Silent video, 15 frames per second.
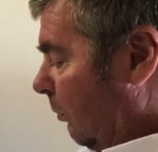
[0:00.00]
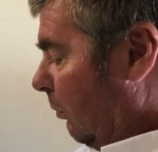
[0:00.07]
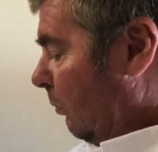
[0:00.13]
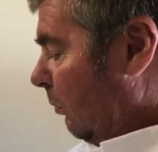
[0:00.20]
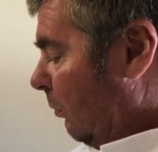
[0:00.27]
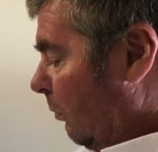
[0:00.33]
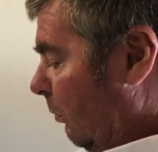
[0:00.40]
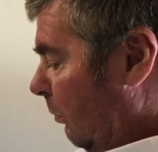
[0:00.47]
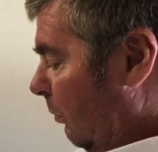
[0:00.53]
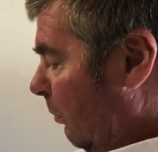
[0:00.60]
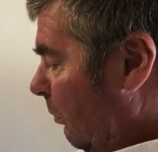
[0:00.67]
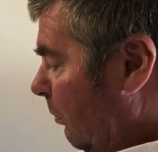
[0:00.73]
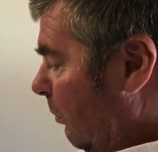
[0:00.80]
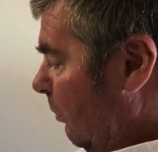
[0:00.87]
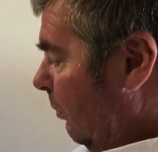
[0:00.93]

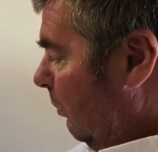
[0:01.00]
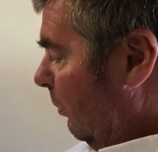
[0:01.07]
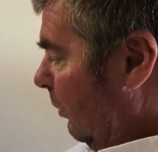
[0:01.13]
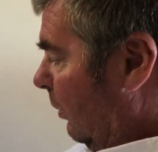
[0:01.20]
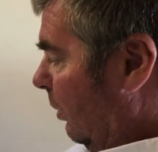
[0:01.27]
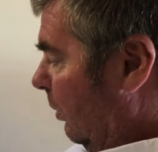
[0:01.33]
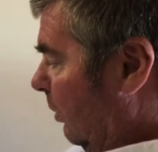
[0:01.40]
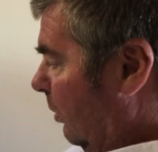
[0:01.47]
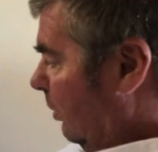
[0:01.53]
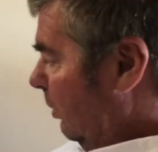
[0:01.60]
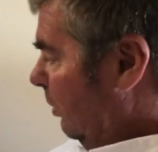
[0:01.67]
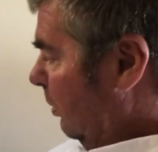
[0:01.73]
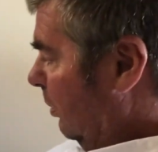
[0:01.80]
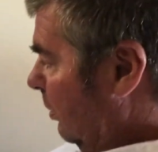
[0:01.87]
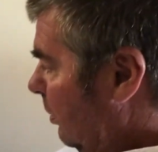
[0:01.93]
It's because you have some more
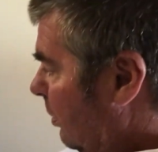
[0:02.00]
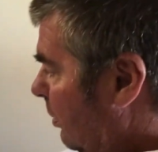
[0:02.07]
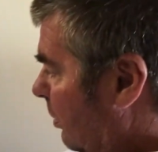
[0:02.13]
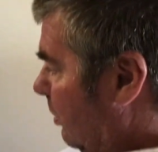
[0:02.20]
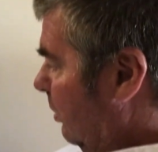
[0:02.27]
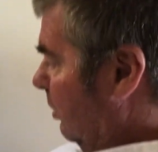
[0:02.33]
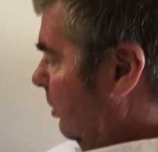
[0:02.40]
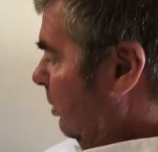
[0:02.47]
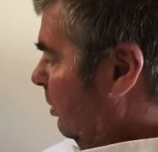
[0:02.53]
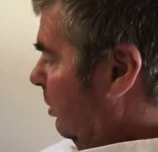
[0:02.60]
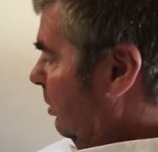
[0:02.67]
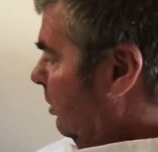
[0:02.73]
milk, Jackie, wouldn't it?